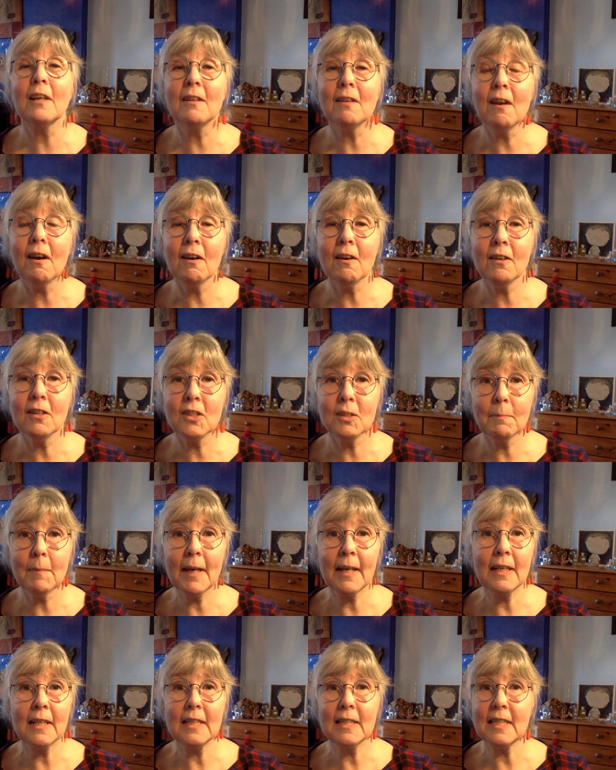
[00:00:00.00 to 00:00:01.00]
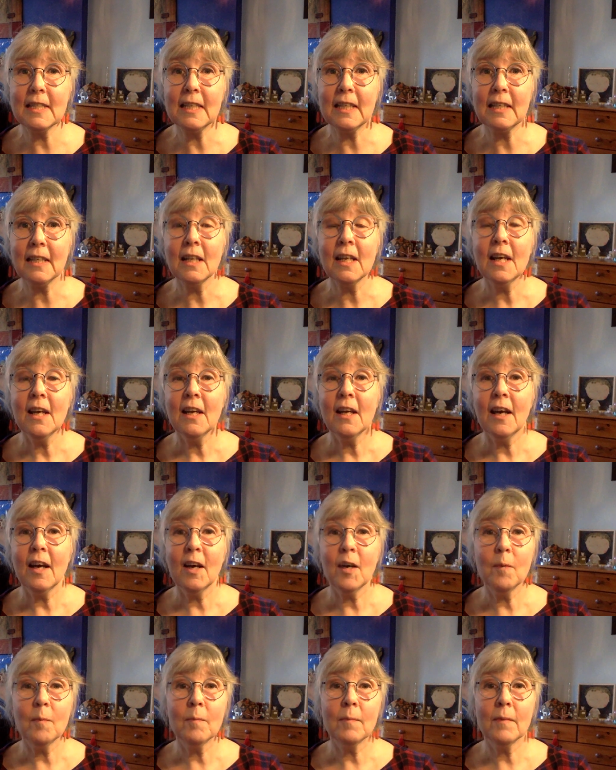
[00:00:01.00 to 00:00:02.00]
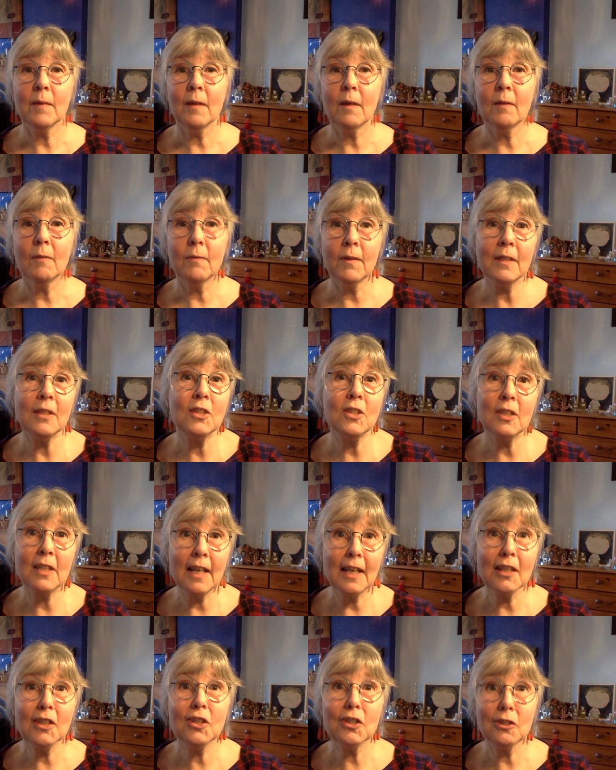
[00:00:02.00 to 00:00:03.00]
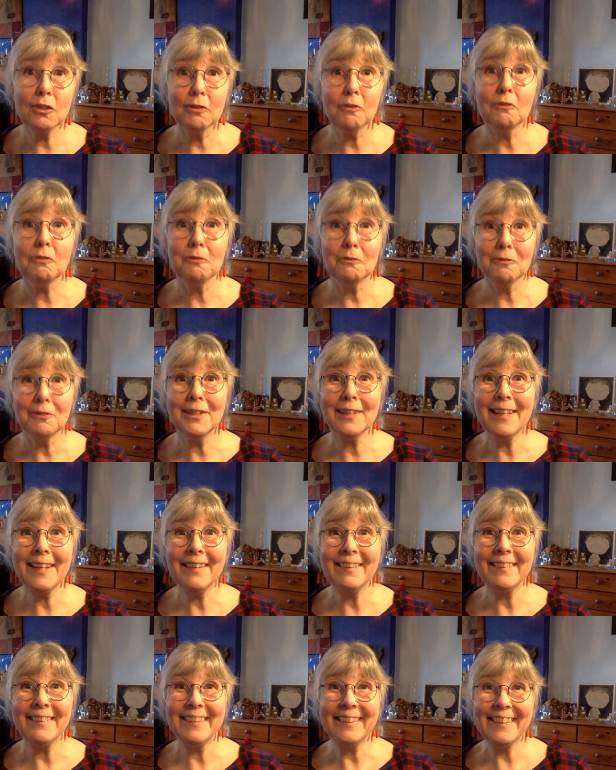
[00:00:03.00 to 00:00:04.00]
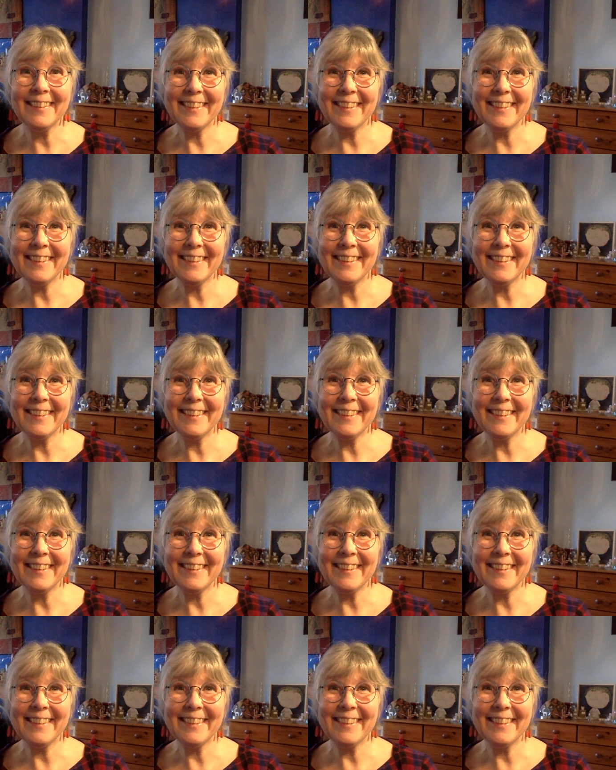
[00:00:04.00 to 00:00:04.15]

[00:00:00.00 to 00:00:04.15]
arts magazine of international renown.